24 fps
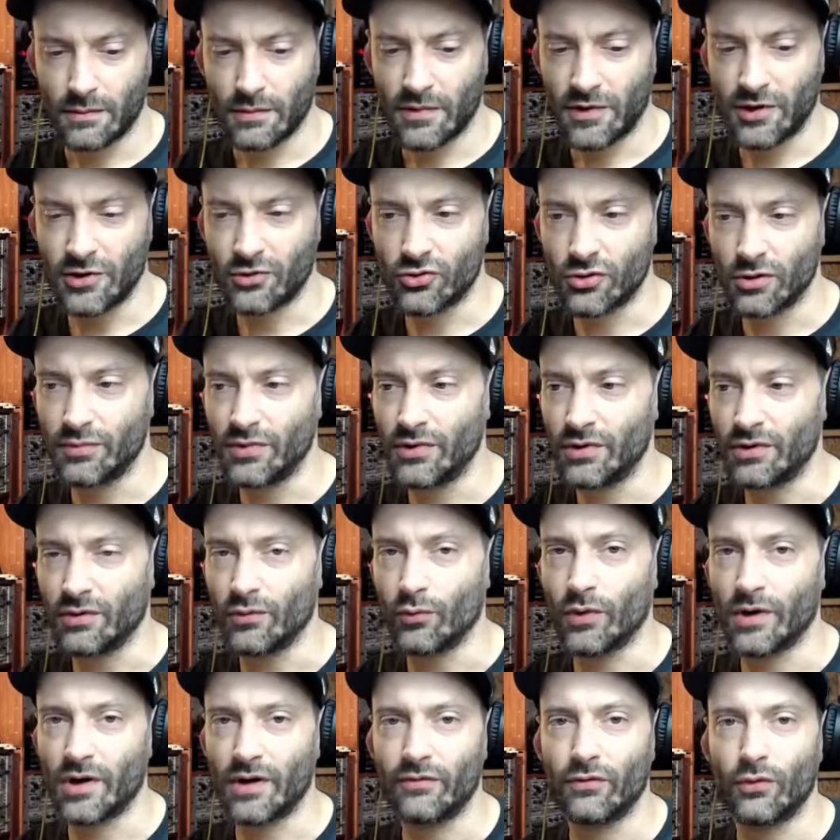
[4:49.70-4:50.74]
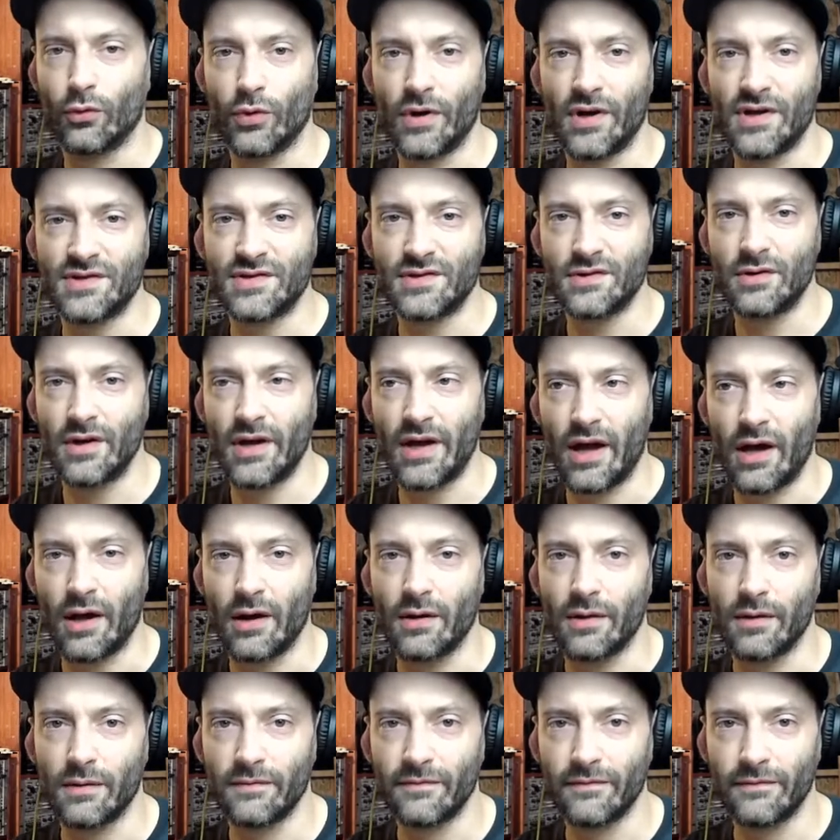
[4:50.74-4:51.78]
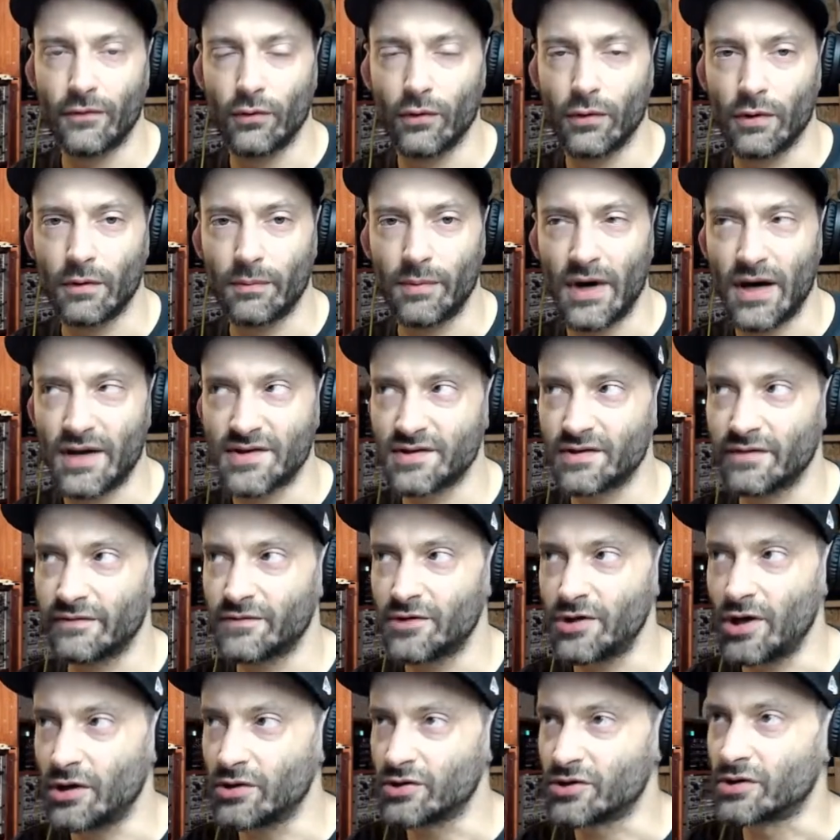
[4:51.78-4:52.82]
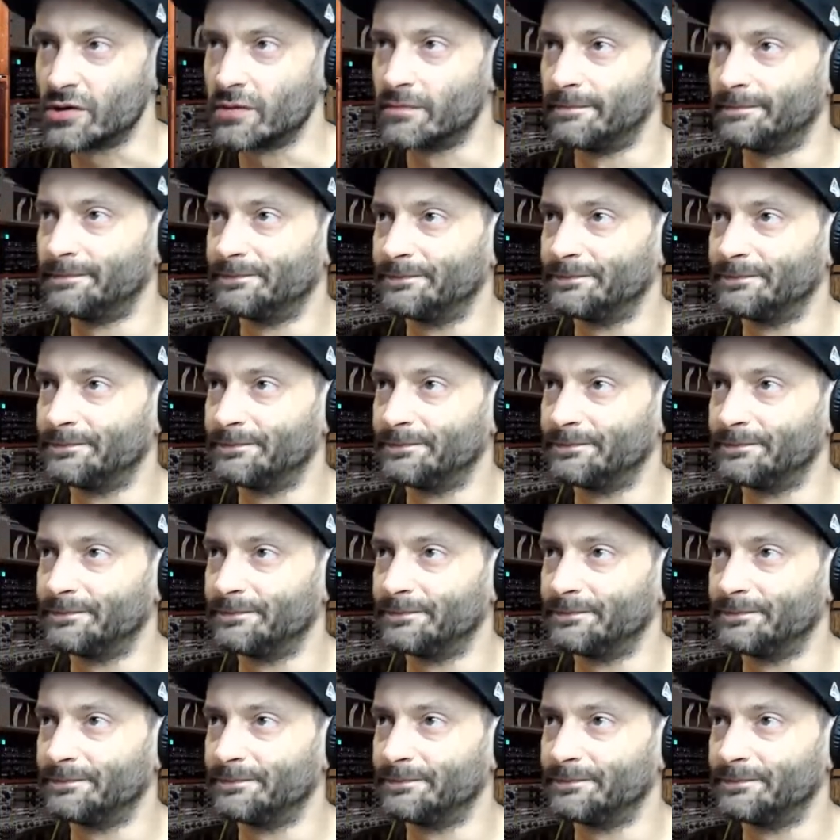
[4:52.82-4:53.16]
contribute in whatever ways you can for positive change.